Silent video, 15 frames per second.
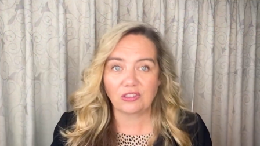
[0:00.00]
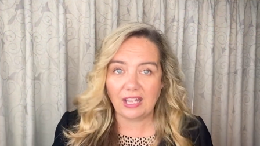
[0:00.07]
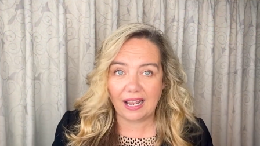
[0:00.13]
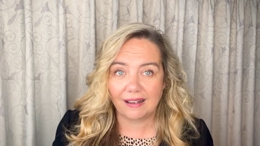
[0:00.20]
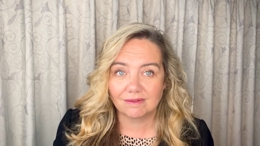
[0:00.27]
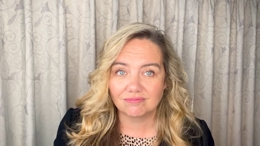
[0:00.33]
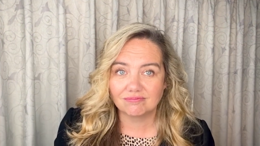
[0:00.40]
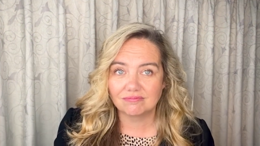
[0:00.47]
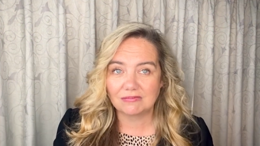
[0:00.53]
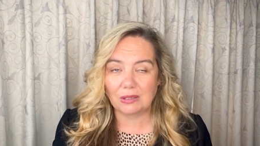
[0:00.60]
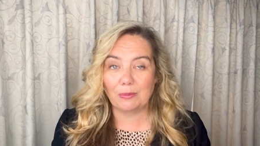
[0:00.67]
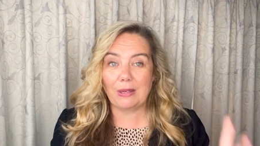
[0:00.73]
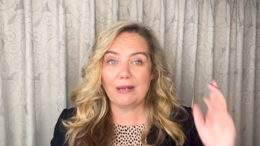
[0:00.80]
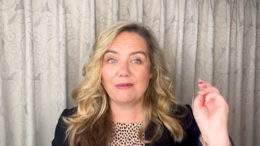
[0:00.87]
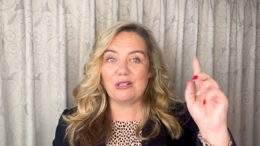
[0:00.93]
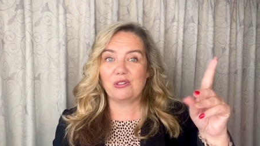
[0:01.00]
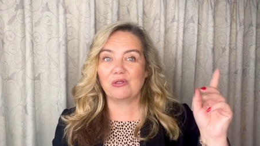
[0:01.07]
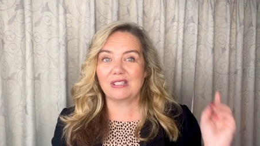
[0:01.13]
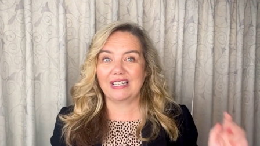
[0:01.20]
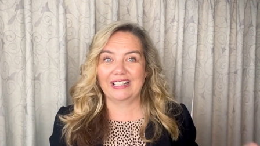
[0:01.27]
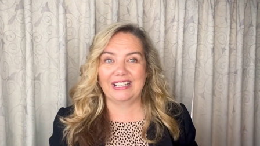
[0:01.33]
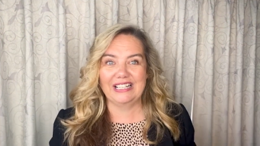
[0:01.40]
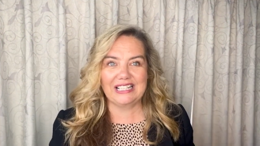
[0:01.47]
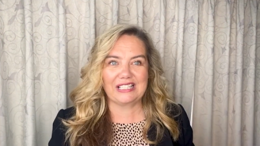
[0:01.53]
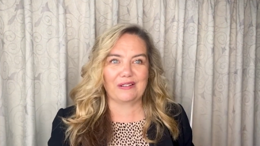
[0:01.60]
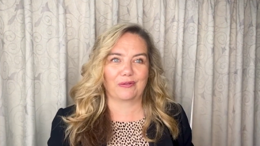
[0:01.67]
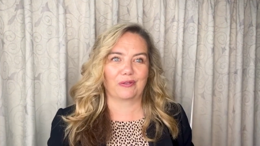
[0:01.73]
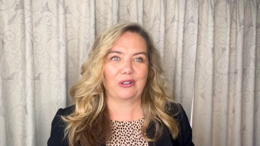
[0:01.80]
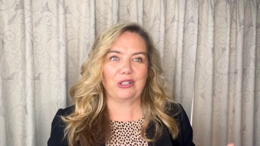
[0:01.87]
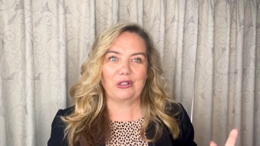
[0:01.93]
that, then maybe New Zealand
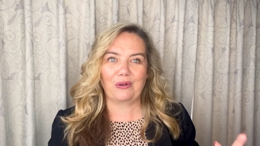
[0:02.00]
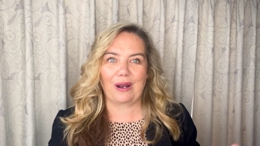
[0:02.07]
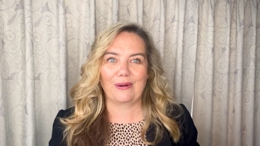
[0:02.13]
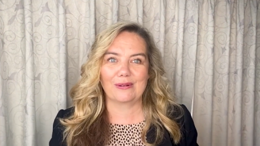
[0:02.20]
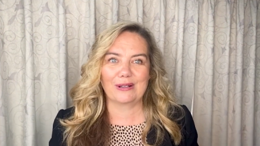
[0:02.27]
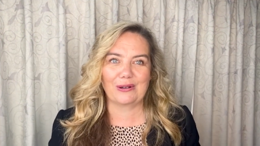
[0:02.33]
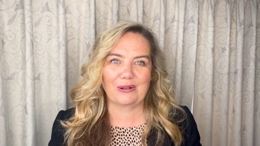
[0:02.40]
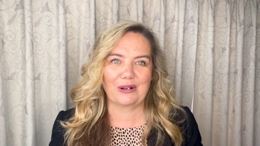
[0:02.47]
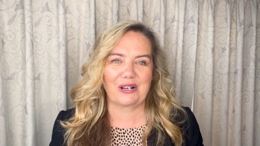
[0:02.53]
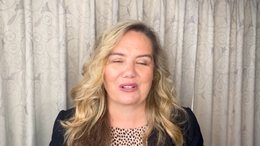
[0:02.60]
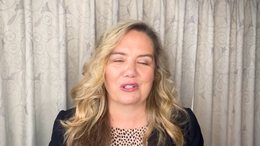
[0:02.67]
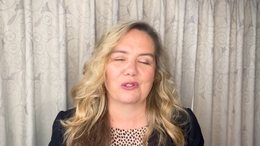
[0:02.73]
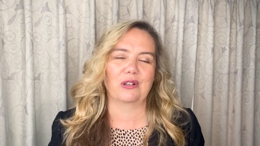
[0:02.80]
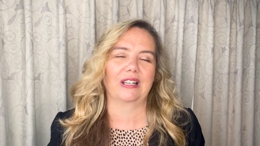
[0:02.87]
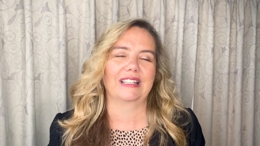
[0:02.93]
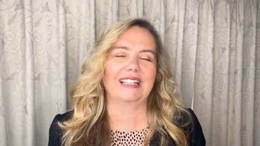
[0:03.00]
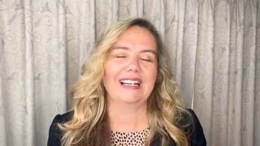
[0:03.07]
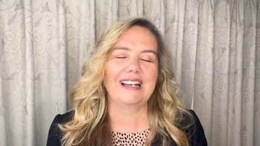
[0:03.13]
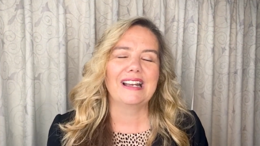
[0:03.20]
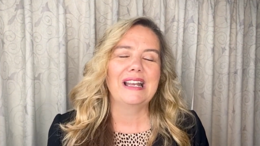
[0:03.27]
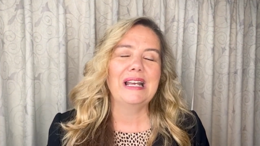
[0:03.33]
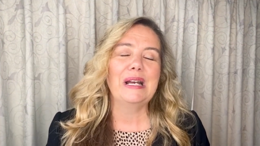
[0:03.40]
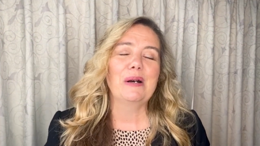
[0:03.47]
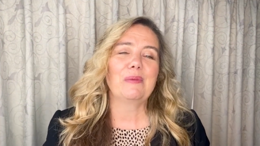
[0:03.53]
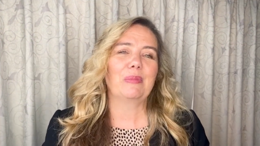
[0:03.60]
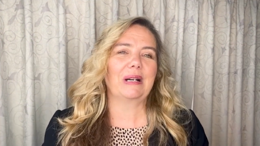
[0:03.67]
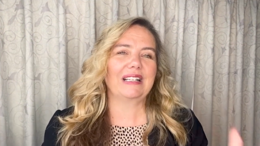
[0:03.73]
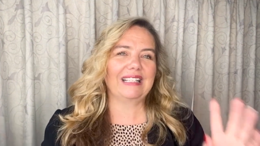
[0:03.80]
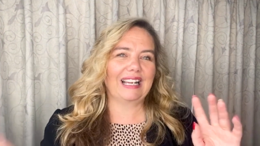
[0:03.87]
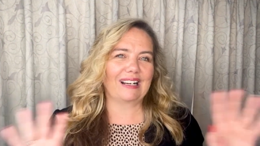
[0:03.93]
isn't for you. I would go to Australia,
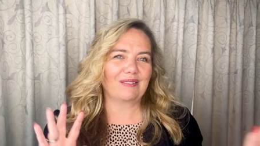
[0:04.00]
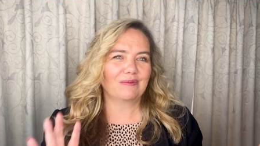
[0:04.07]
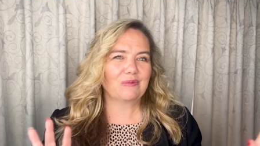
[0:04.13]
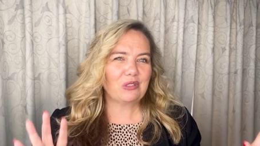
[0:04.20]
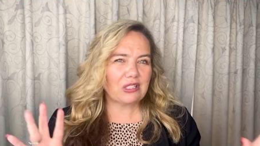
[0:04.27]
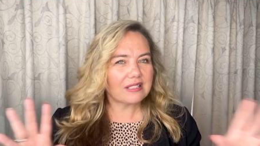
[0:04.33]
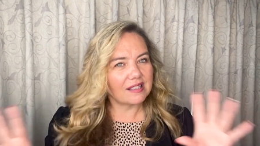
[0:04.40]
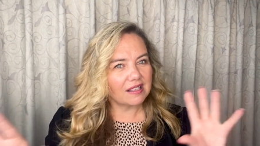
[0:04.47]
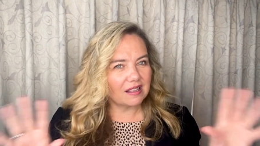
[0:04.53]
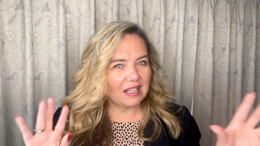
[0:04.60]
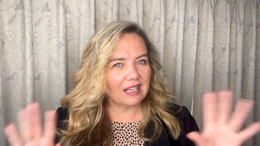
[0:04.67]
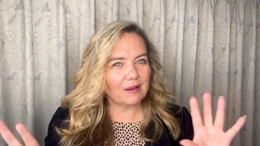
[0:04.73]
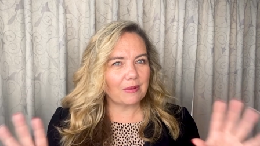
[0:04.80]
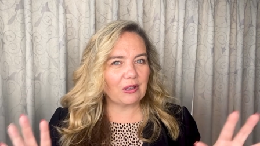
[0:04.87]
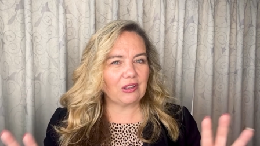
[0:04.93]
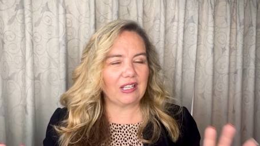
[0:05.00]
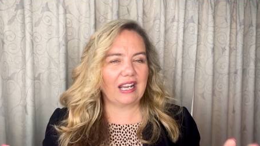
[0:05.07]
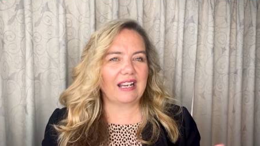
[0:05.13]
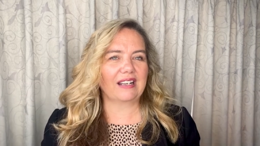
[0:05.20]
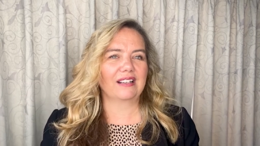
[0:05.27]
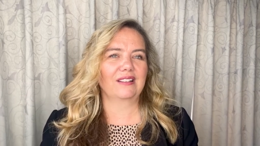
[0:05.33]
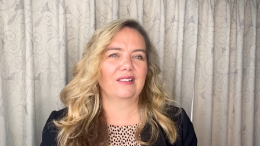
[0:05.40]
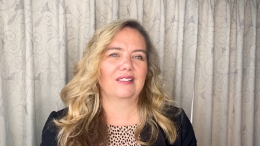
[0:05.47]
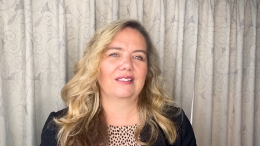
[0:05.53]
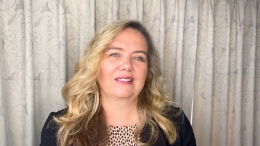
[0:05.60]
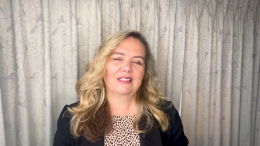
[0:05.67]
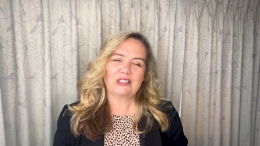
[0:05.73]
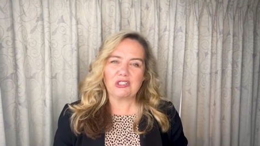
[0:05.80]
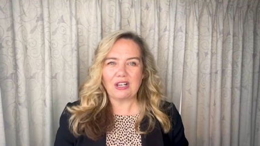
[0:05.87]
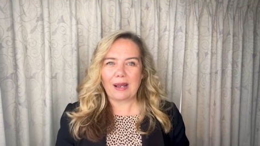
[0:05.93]
but yeah, just think about that.
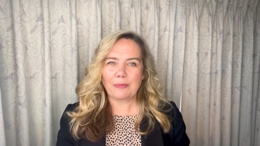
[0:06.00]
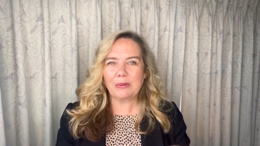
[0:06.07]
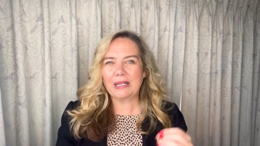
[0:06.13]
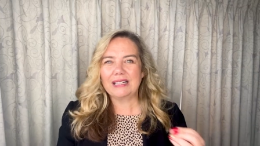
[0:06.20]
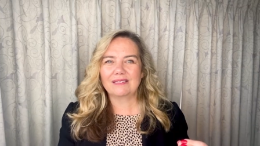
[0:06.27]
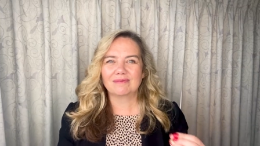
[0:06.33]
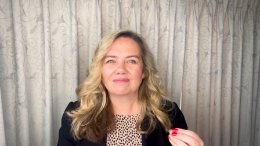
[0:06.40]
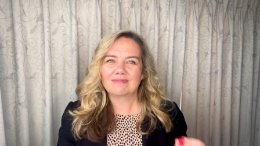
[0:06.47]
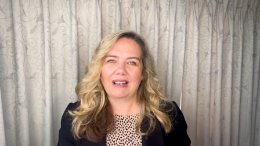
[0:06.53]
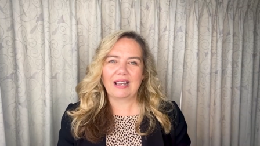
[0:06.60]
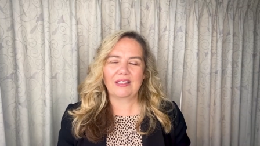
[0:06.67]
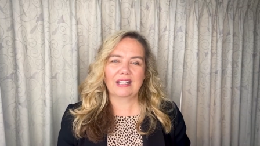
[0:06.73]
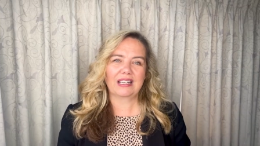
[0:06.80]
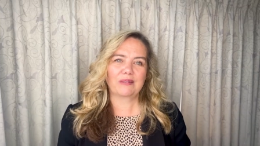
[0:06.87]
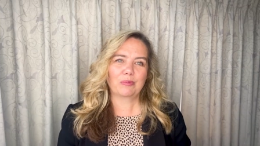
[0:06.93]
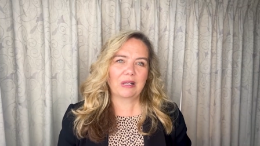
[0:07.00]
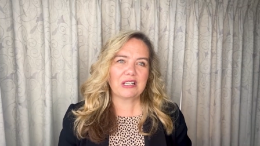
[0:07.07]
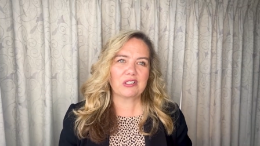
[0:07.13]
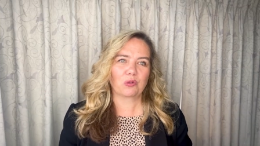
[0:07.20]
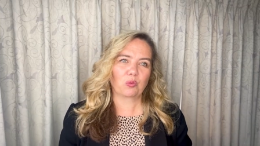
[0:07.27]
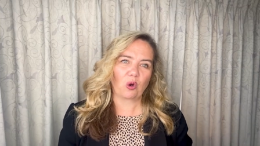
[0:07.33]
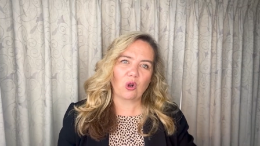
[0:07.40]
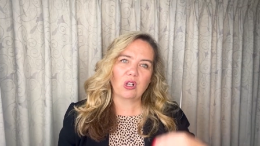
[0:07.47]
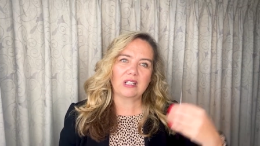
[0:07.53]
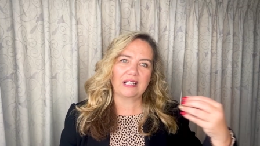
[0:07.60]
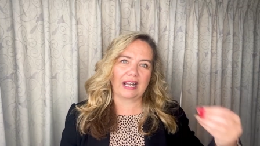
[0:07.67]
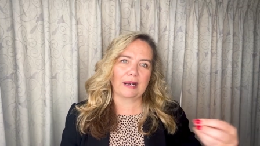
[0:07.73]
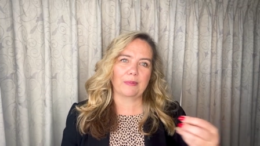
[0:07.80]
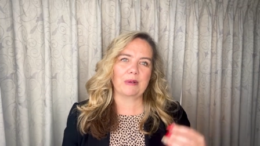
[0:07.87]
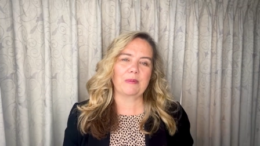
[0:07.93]
Shopping, I think, plays a role. A
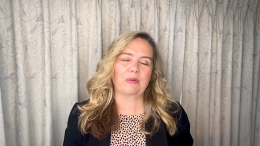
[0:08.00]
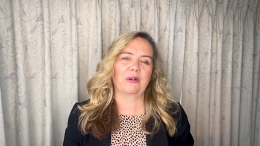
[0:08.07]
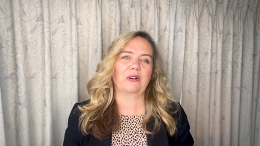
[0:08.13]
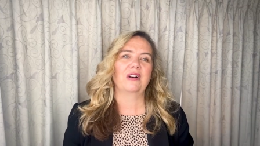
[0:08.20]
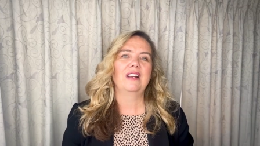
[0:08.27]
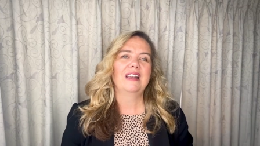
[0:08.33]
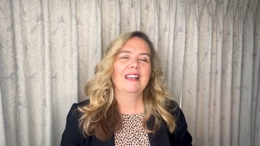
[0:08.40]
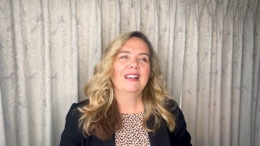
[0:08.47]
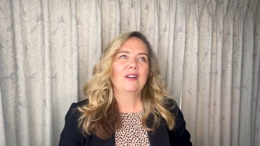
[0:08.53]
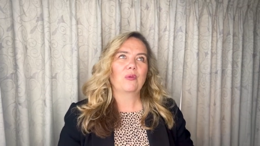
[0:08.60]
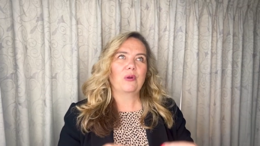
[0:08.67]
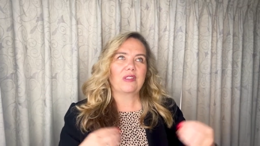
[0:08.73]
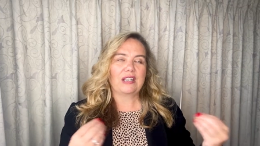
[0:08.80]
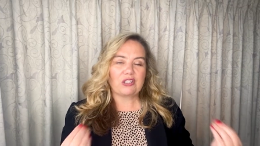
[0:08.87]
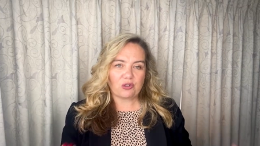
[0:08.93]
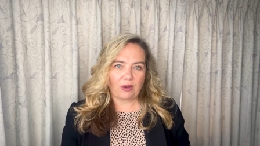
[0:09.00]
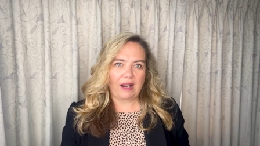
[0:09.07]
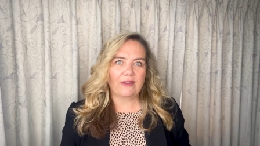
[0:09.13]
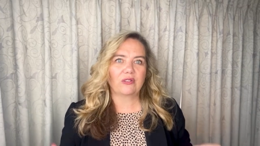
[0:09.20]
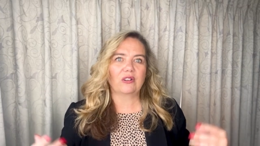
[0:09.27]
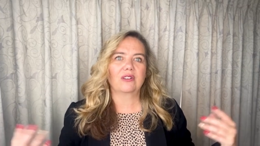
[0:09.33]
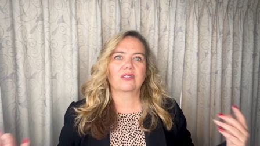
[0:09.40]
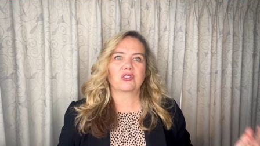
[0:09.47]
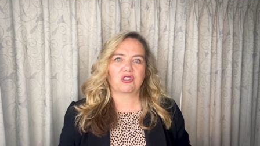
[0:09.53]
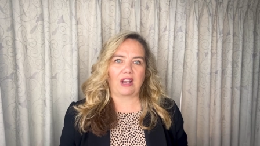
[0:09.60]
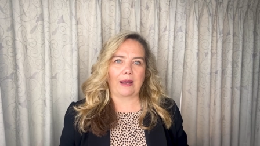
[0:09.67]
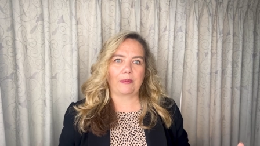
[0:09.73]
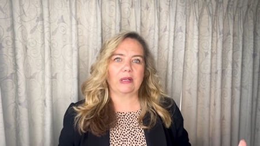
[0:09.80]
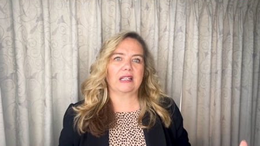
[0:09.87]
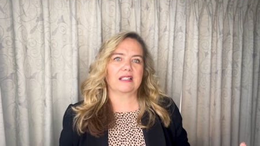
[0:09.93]
lot of people, when they travel,
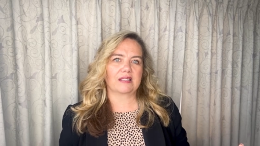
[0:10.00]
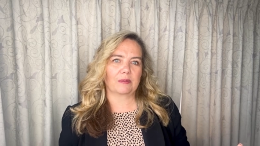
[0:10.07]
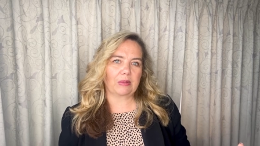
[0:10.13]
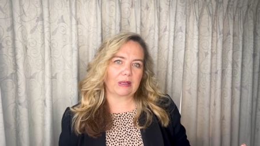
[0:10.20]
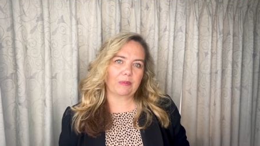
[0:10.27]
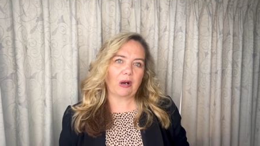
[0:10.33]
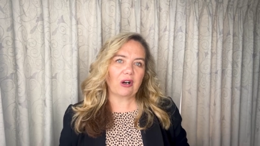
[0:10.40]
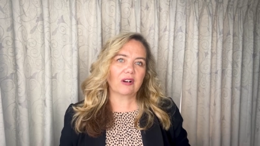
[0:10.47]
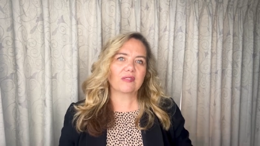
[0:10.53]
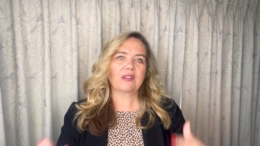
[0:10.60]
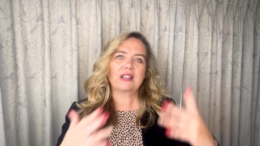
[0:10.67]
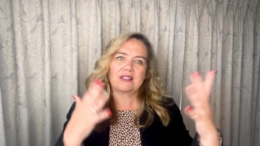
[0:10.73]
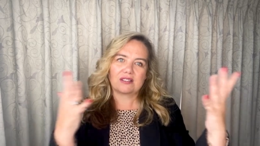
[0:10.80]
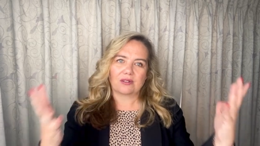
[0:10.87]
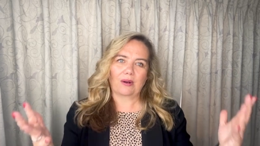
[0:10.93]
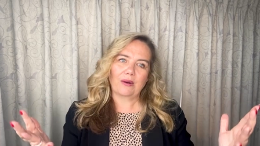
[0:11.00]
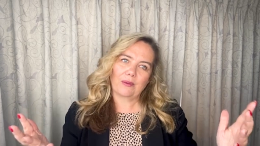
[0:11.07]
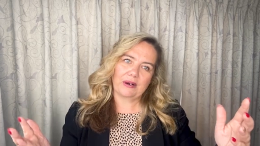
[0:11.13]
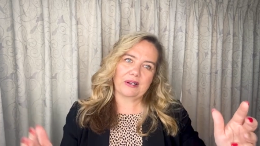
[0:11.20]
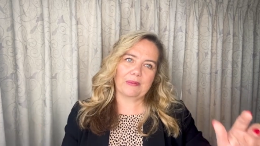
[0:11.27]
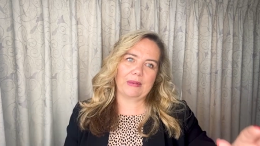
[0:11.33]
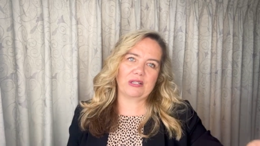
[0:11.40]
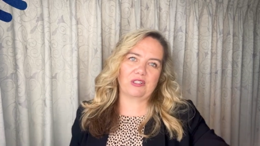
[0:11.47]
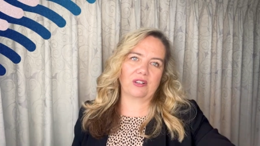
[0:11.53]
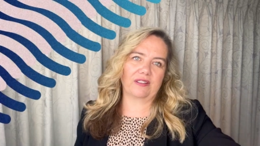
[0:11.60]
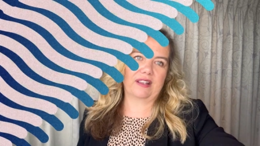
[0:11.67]
shopping is a big part of it, so I wanted to mention